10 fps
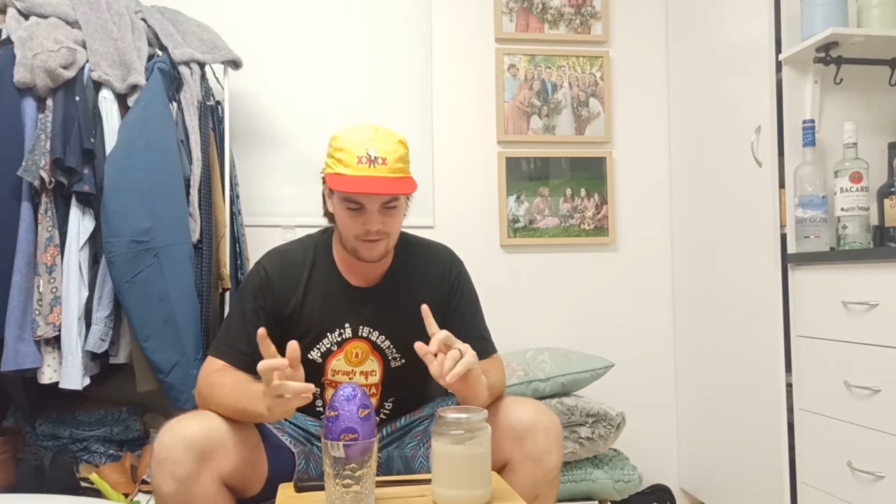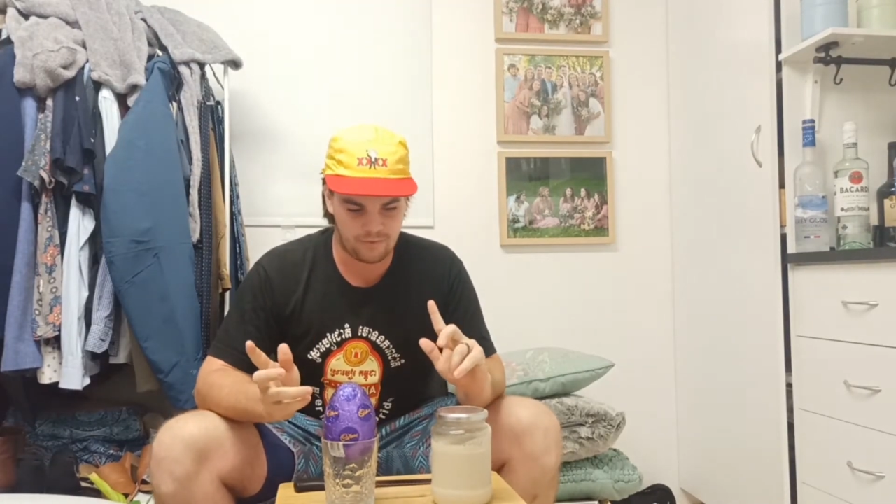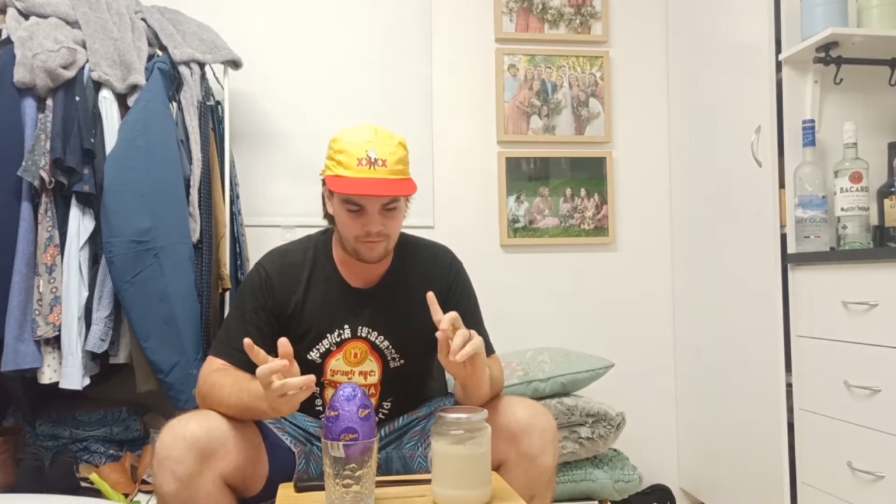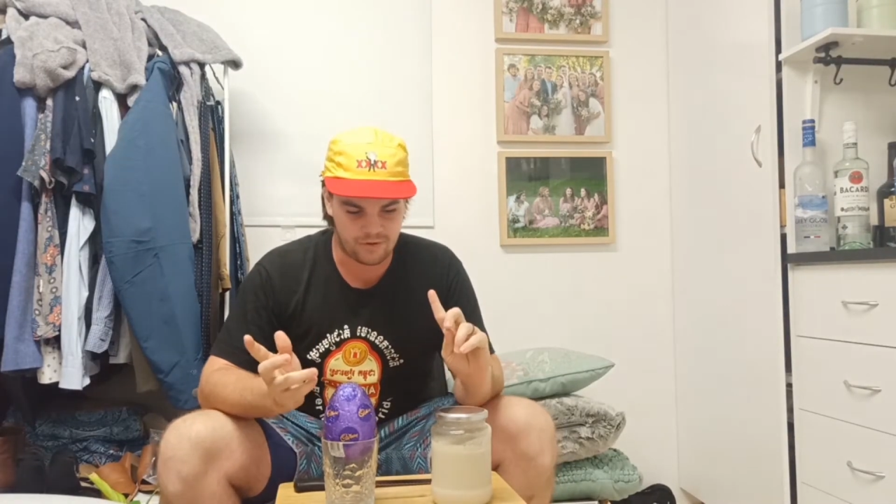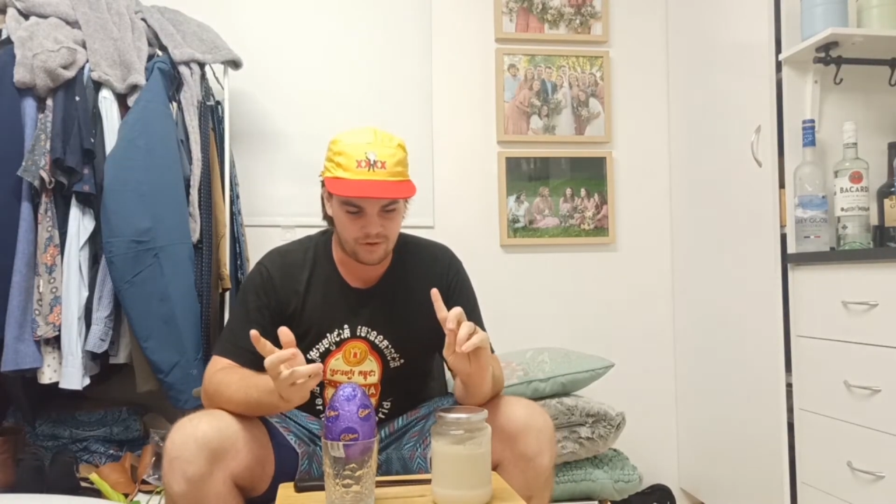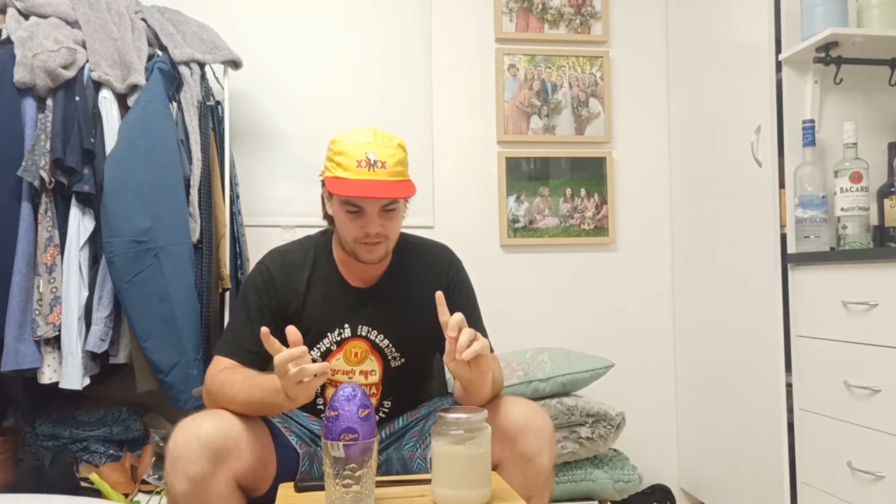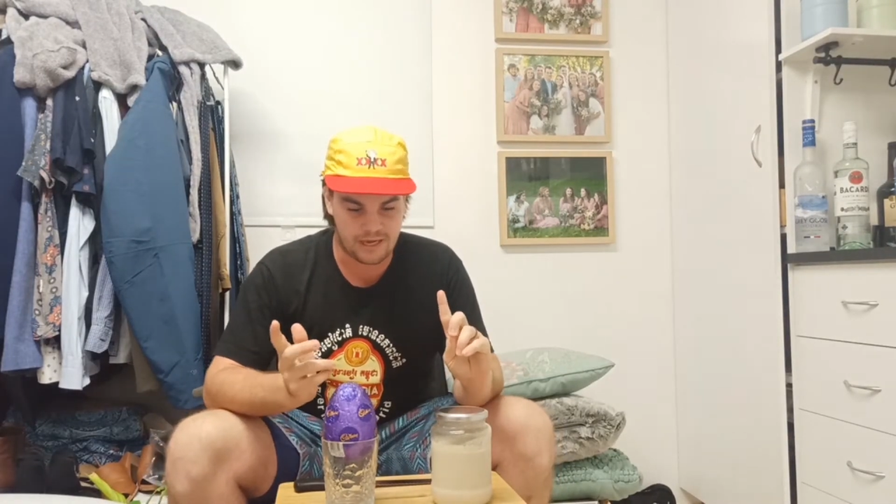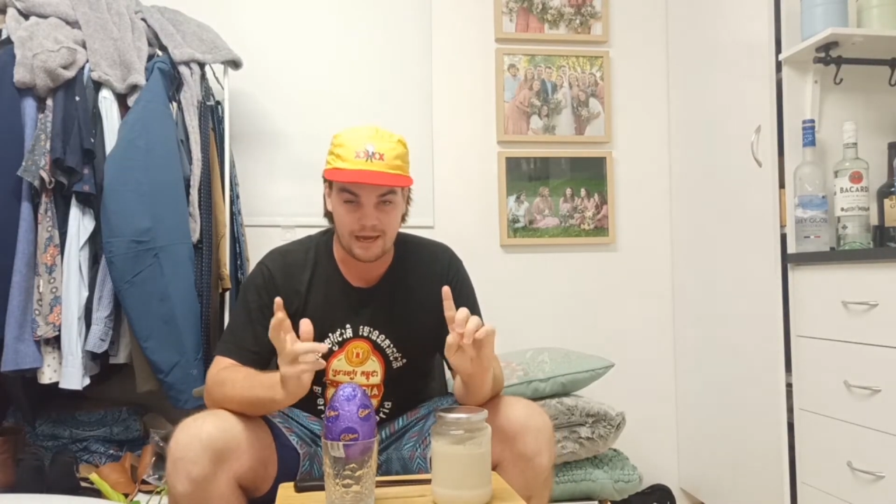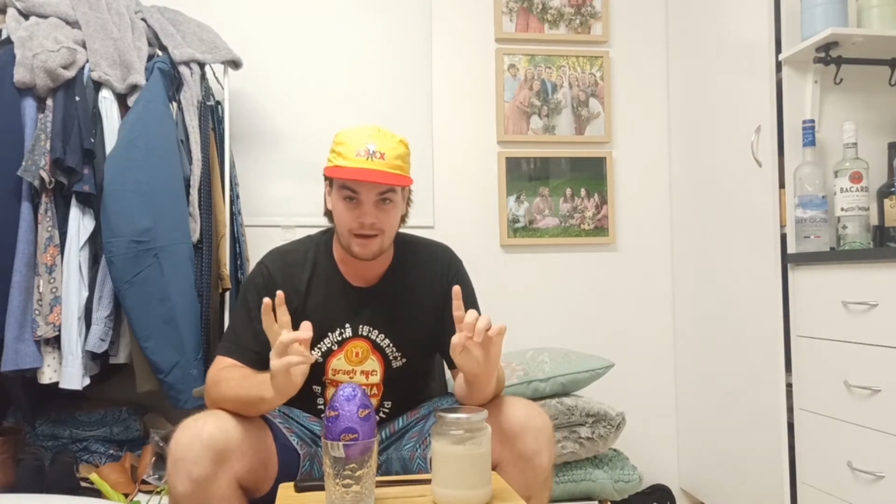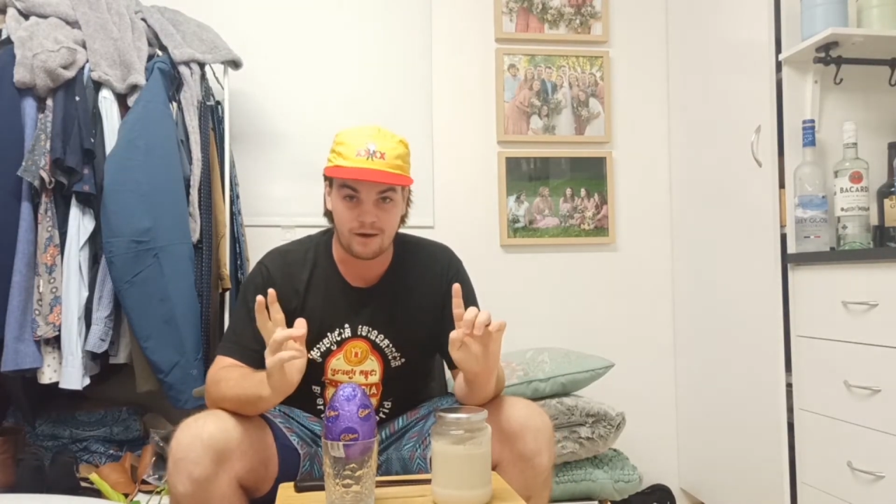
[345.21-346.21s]
that we've got
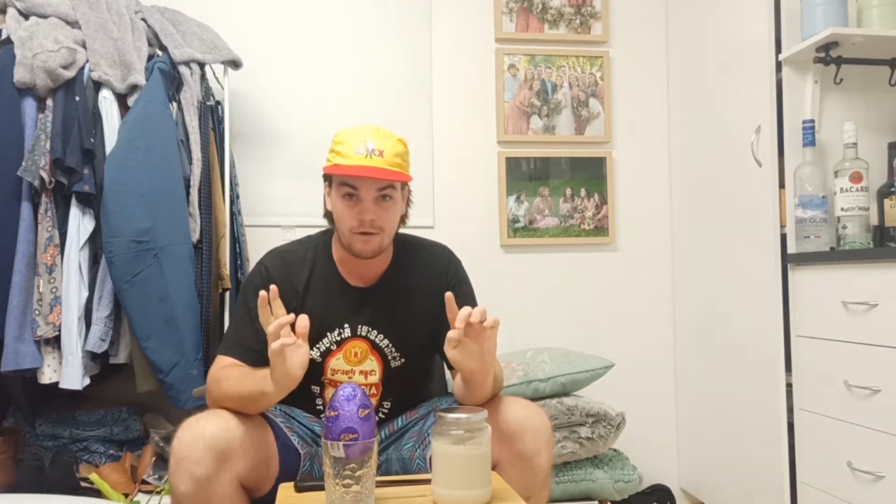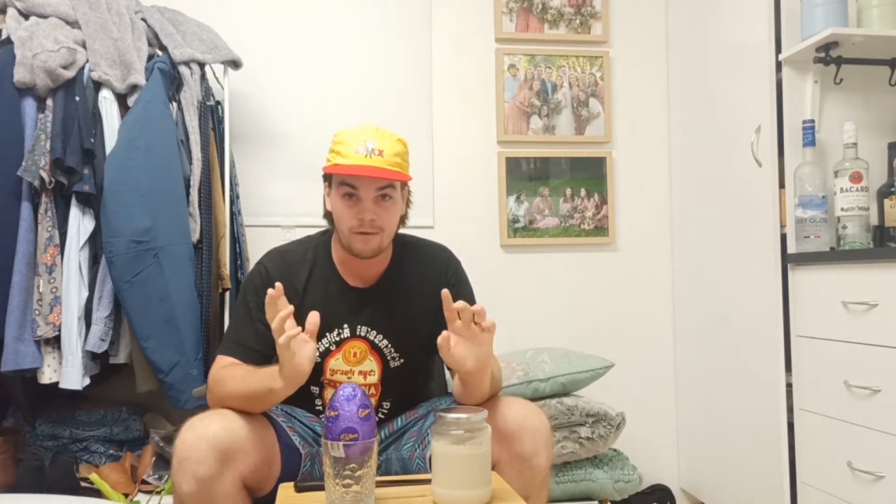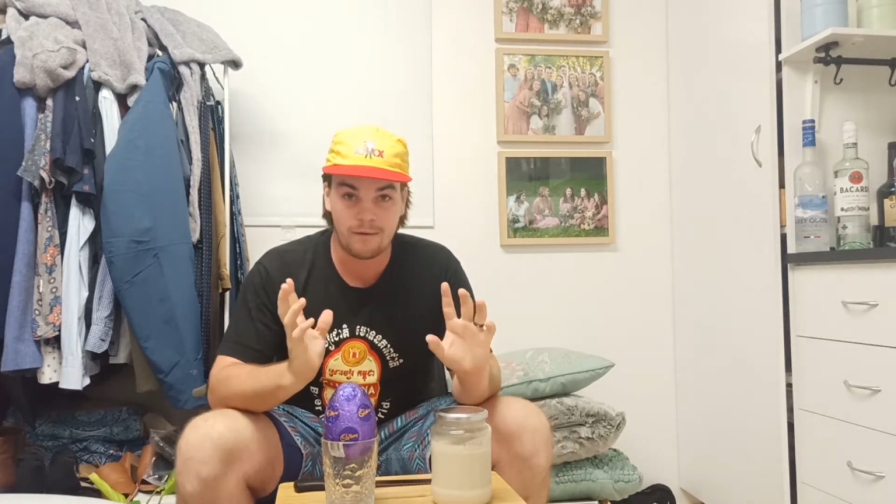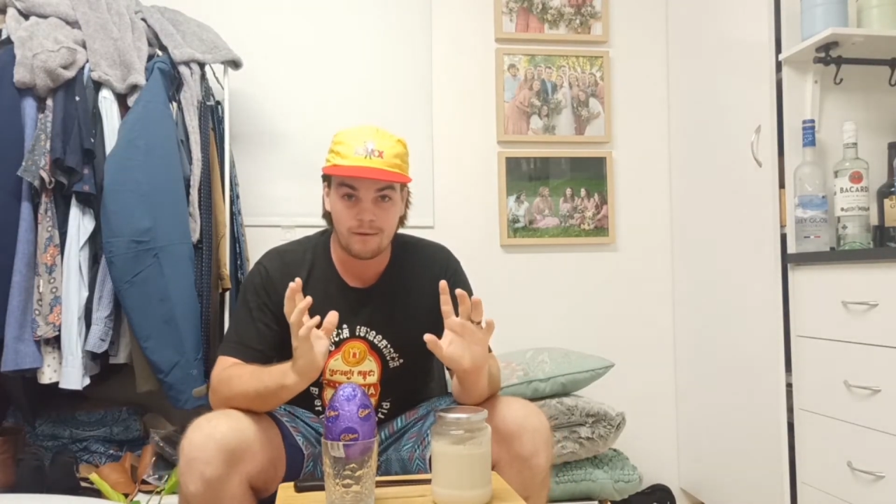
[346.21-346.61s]
our